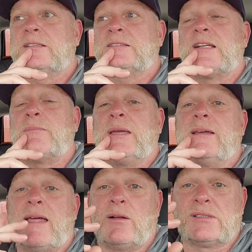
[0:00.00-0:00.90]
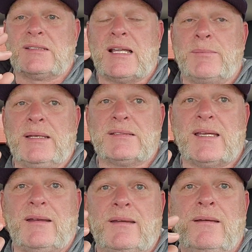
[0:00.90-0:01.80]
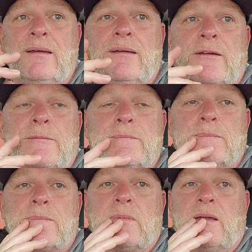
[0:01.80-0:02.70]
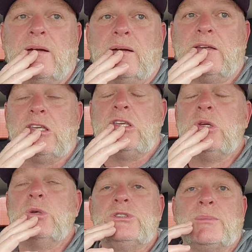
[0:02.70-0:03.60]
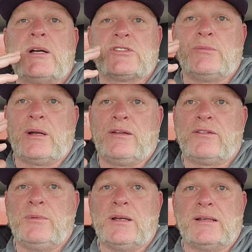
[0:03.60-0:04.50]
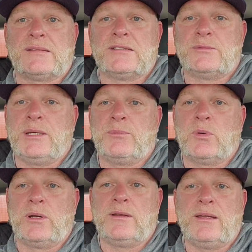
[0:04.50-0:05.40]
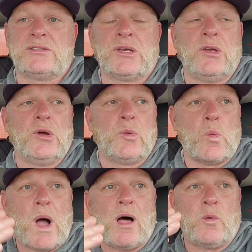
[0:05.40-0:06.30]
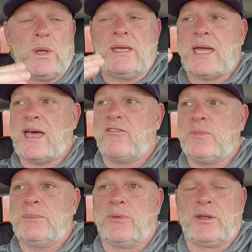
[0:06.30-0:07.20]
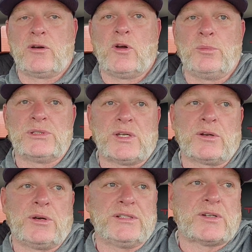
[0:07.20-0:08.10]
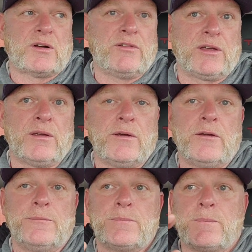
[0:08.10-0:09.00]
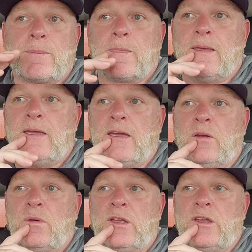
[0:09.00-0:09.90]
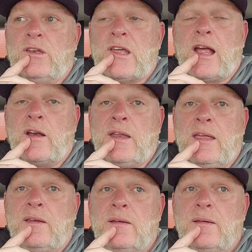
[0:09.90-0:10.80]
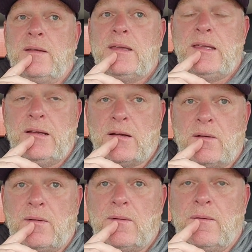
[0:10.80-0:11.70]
it's not being announced, it's not being stated. Huge amounts of money from the United States is being poured into these, while we have people that are homeless, hungry, starving, and in dire need here.